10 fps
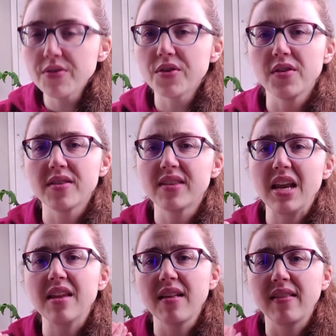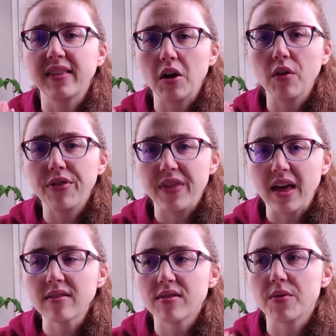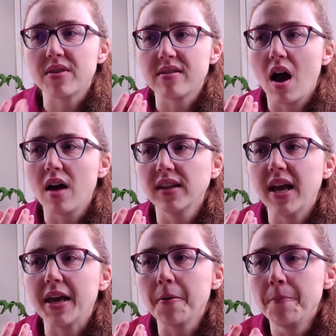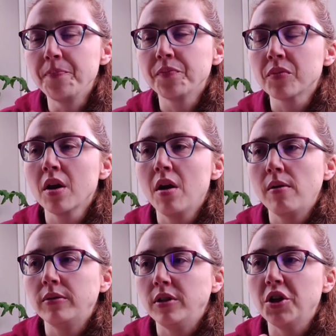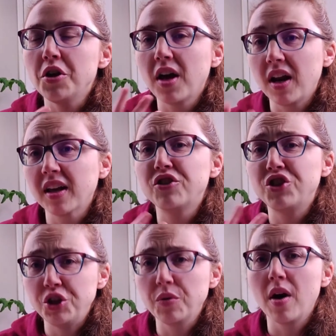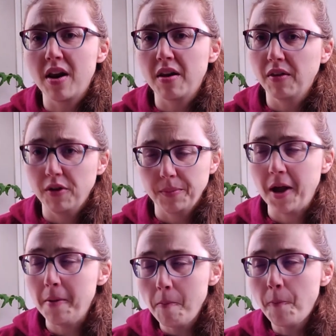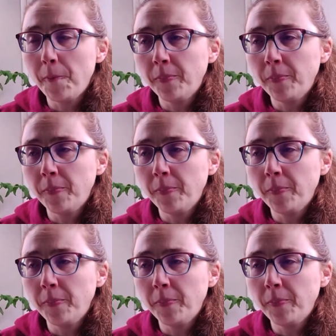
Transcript: So the skin is a little thick, so it's not like, you know, you kind of like chew on it a little bit.